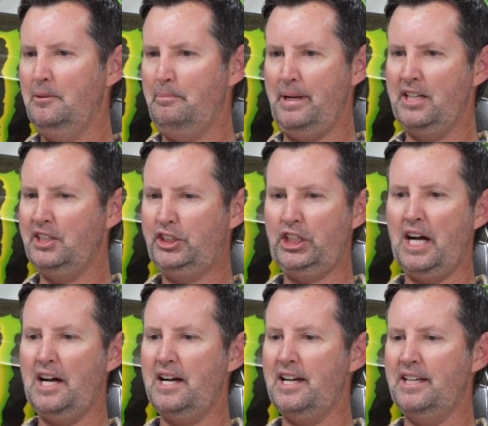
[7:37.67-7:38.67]
being
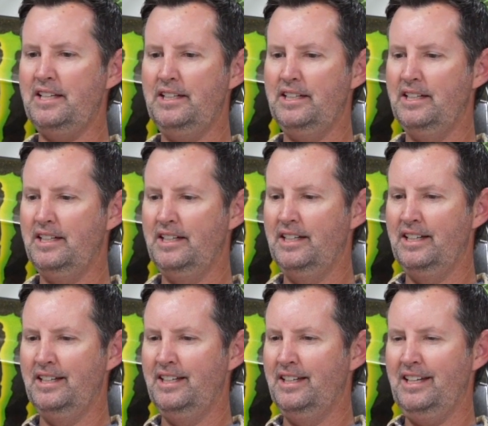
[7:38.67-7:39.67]
shy.
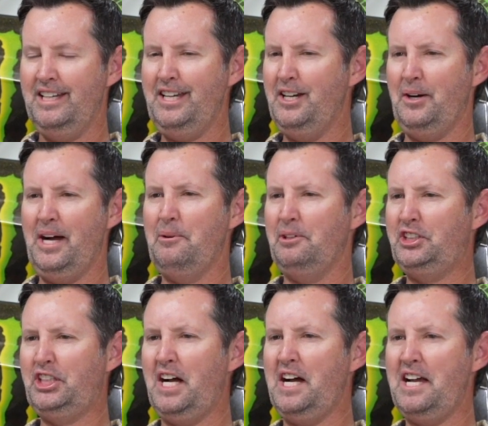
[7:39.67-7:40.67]
You know, I was
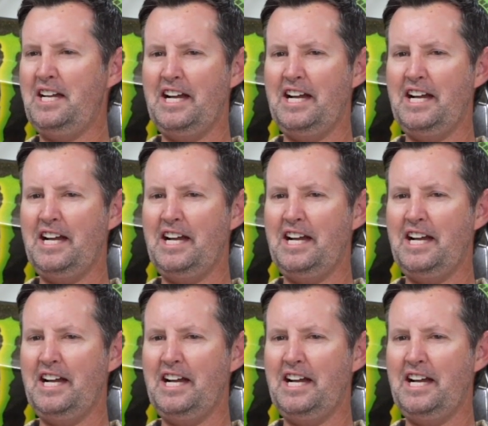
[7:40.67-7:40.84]
shy.